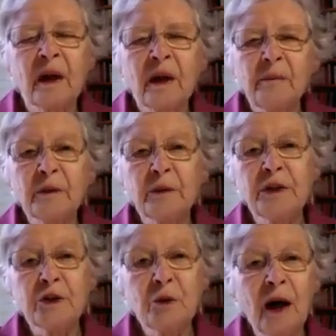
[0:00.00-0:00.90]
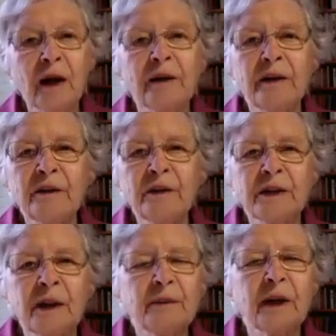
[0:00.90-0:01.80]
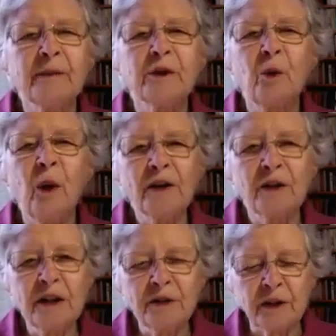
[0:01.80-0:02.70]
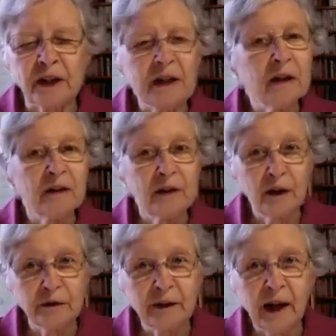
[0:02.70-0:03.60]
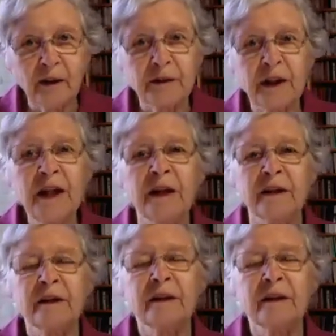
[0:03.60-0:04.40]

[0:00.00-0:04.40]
But with schwa, there is sometimes quite literally no vowel to hear.